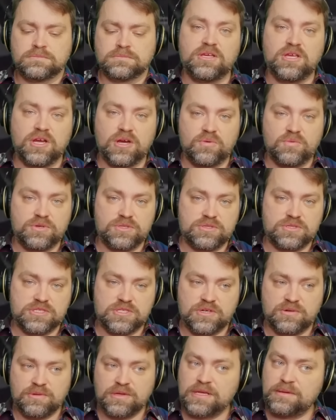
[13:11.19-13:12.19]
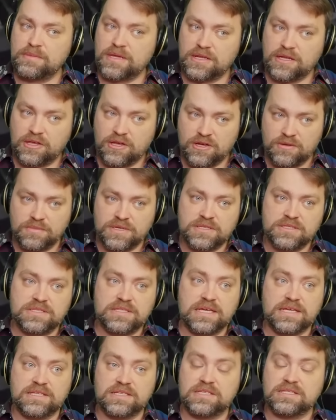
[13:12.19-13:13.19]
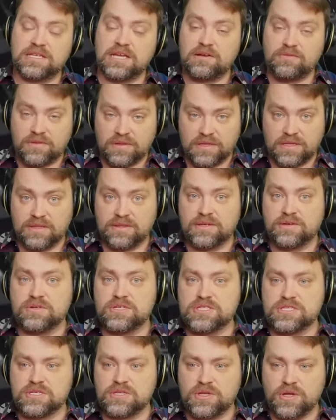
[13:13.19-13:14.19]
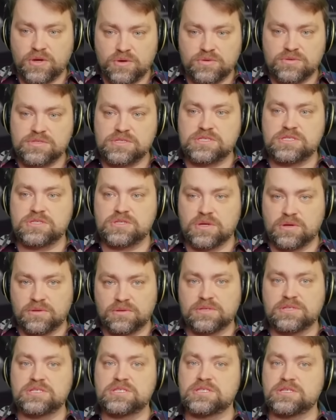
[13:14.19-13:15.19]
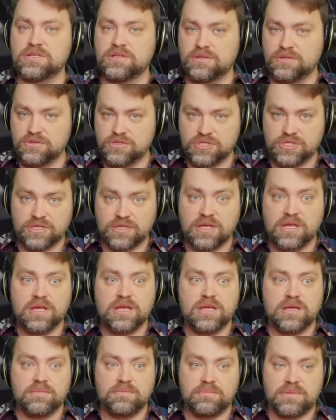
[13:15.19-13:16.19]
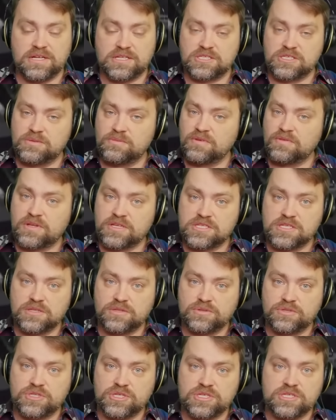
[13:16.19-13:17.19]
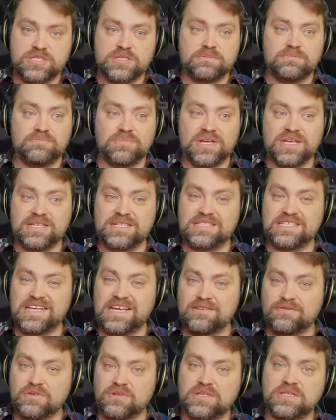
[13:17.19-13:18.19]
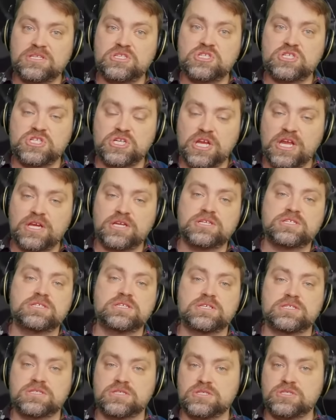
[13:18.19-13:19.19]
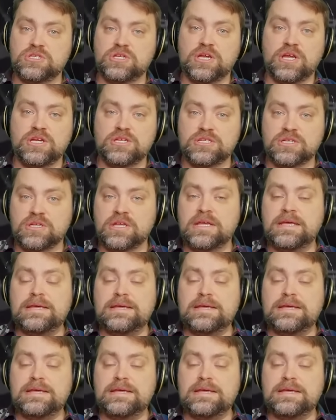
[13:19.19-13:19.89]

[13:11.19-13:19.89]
Here I want to stop him and comment that definitely there is no solo solution, but some of the solutions may definitely change the situation